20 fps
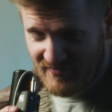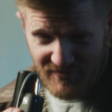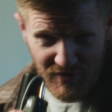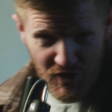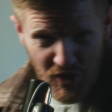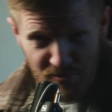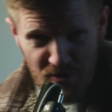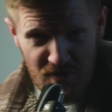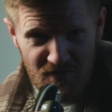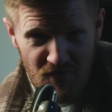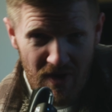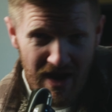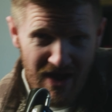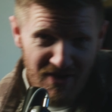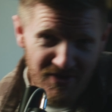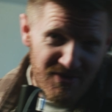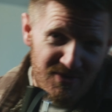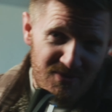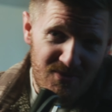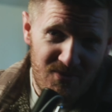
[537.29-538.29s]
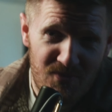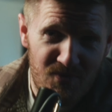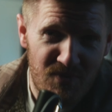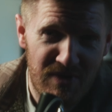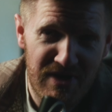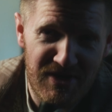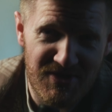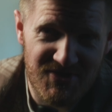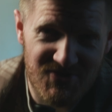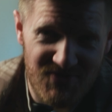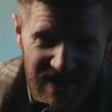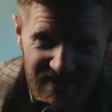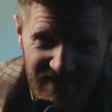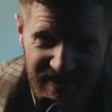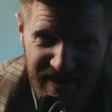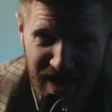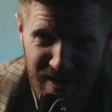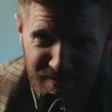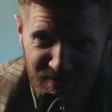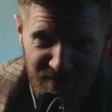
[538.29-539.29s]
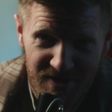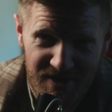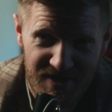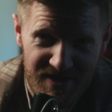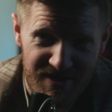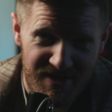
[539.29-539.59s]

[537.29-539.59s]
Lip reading: you can move around, we can look straight at the camera.